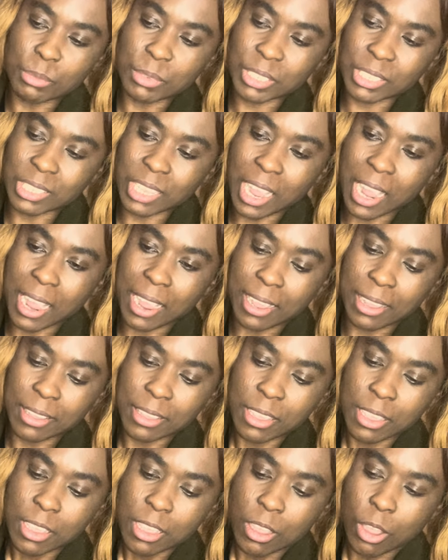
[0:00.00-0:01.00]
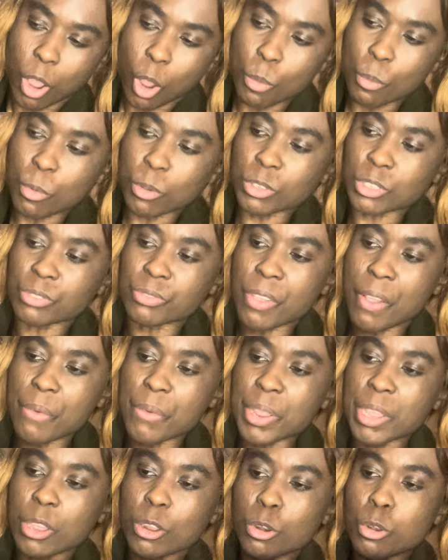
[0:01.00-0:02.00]
style, almost
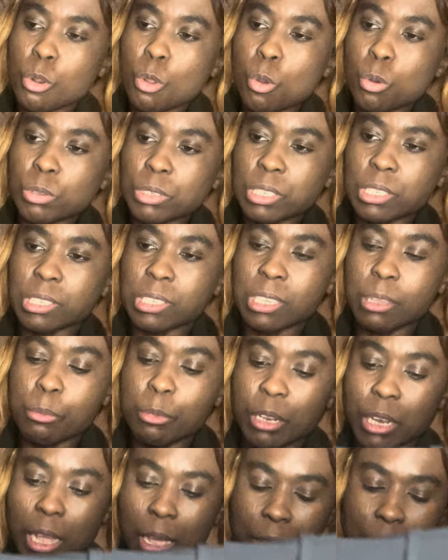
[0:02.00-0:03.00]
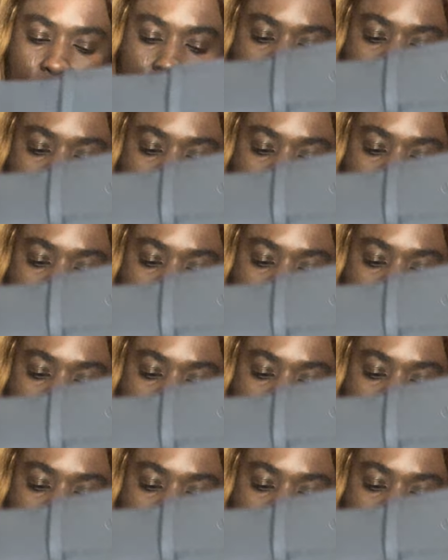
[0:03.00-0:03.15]
very close, similar.